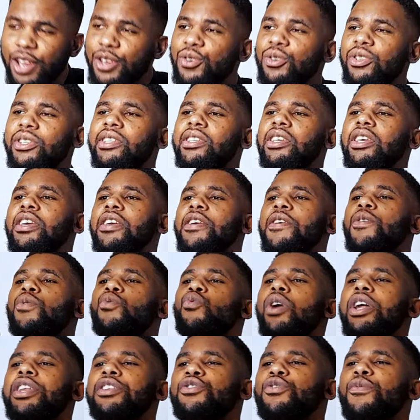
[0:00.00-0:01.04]
You see,
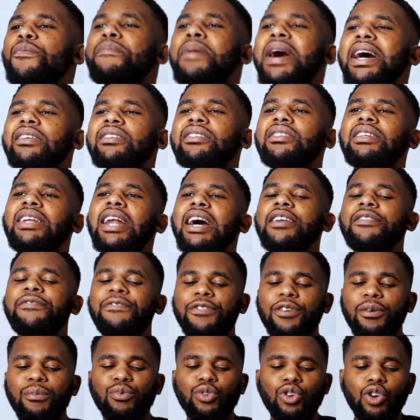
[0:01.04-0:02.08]
when you backslide
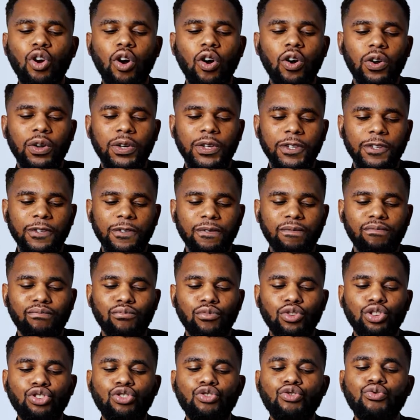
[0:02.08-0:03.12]
from God,
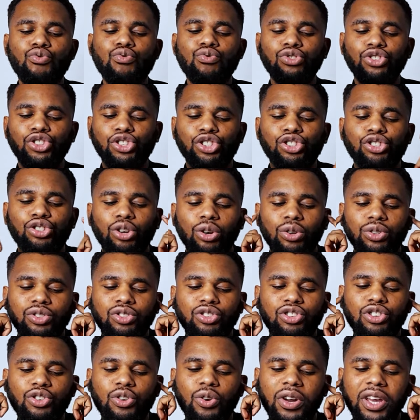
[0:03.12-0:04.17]
you
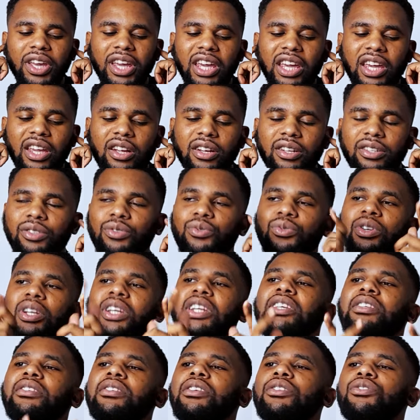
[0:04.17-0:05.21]
shut your ear to
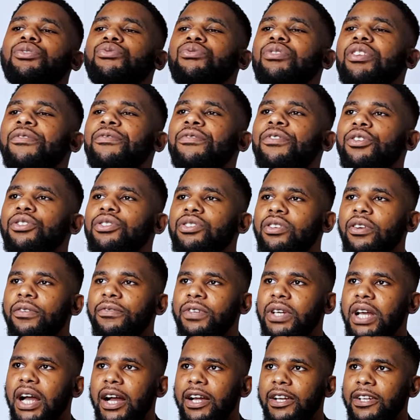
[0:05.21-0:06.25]
listen to the voice
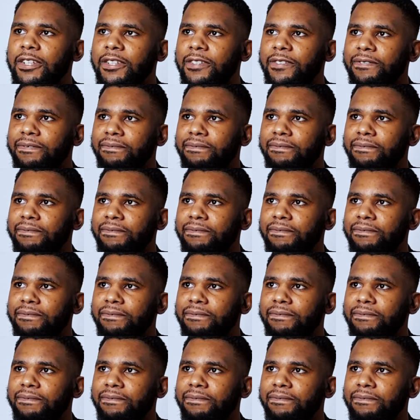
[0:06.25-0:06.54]
of God.